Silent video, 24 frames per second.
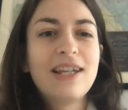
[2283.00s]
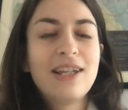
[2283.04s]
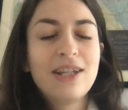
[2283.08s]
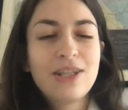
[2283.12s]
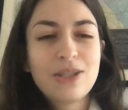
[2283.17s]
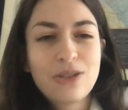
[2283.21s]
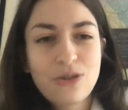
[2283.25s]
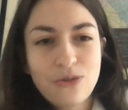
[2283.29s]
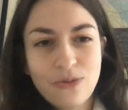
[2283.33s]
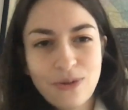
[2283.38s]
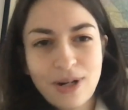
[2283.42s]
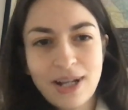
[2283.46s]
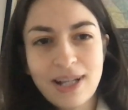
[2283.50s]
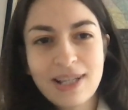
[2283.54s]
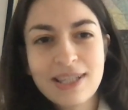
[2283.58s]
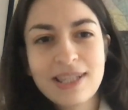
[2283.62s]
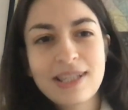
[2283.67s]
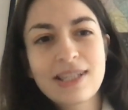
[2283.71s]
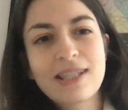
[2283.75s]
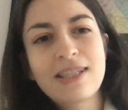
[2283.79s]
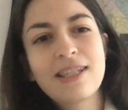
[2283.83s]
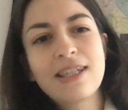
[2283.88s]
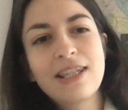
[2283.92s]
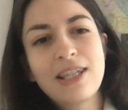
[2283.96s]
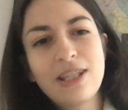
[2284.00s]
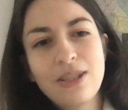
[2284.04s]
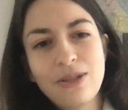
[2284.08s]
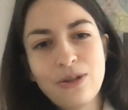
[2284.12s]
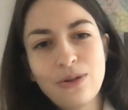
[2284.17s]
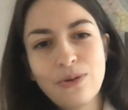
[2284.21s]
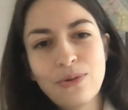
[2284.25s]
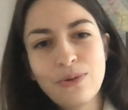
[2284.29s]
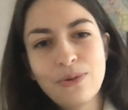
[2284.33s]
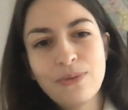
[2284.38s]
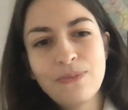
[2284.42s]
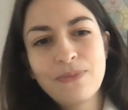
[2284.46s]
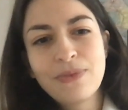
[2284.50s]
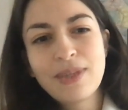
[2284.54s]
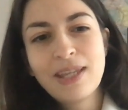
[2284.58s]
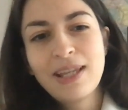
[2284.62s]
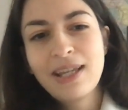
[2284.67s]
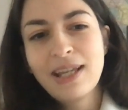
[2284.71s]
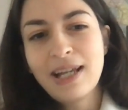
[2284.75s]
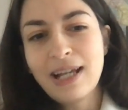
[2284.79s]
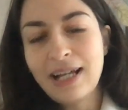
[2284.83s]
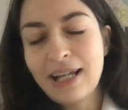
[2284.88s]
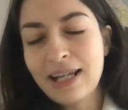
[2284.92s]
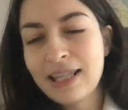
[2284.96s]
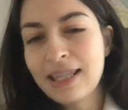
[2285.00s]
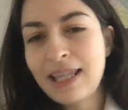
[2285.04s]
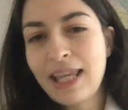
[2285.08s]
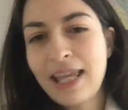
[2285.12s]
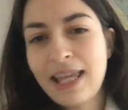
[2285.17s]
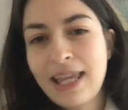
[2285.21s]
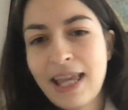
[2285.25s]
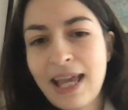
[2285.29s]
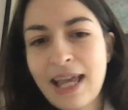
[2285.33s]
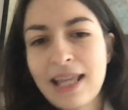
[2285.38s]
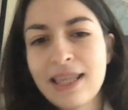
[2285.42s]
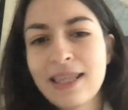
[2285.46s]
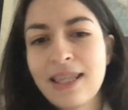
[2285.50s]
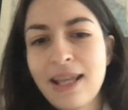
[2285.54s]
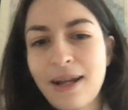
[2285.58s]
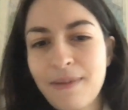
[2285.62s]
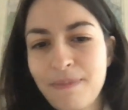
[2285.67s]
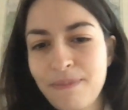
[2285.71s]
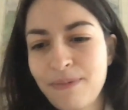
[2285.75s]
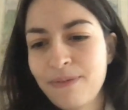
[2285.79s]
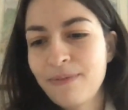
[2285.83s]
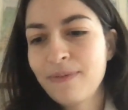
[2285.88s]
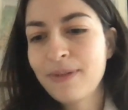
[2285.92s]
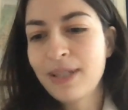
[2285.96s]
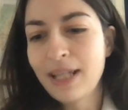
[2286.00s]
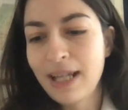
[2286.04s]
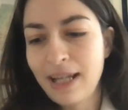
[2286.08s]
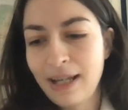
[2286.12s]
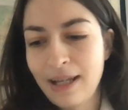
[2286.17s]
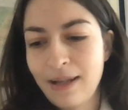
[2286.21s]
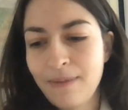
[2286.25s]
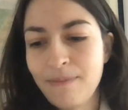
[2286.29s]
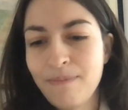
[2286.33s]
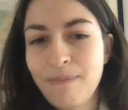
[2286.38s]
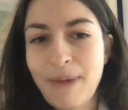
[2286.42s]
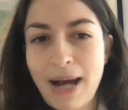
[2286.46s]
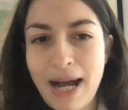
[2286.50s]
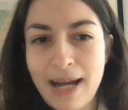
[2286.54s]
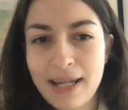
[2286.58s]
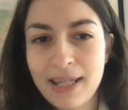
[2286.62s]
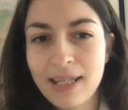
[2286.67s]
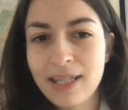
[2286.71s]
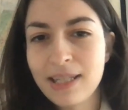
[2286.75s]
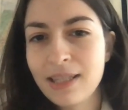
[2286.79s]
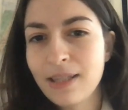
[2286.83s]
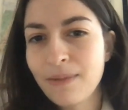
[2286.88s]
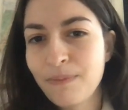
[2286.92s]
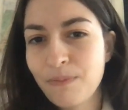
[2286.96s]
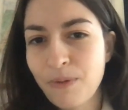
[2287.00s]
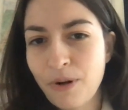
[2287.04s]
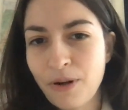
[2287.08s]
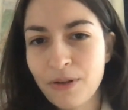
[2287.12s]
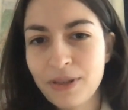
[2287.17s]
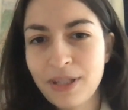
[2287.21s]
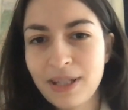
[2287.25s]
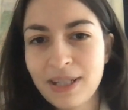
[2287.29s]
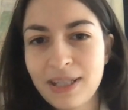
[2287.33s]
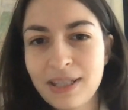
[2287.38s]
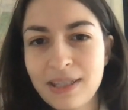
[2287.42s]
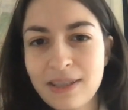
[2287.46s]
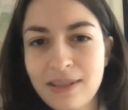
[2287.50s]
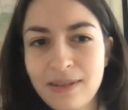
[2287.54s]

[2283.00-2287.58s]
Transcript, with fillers: trust in you, uh, they end up uh, buying the product.